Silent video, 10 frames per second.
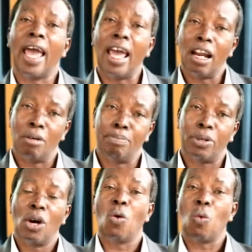
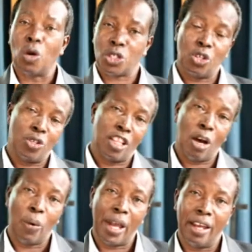Help was
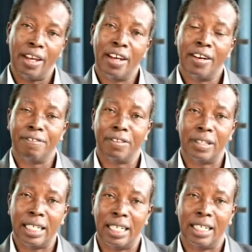on the way
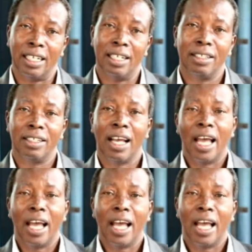for Hagar.